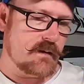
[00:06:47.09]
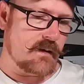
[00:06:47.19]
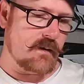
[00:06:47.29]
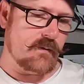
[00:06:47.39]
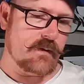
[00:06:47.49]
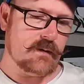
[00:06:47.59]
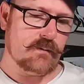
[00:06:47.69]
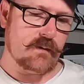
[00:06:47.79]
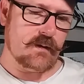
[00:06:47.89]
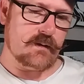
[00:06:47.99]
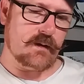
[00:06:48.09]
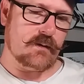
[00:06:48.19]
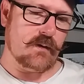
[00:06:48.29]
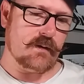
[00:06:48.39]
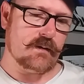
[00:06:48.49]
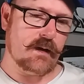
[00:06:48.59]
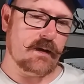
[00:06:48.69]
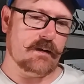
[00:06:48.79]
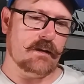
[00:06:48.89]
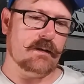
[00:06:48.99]
Now this one is a
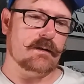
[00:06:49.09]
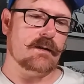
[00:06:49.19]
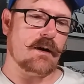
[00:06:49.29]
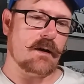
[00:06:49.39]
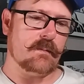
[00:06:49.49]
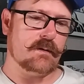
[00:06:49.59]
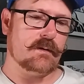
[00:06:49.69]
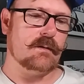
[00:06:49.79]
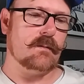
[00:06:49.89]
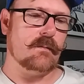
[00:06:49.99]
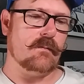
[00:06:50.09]
2018 Topps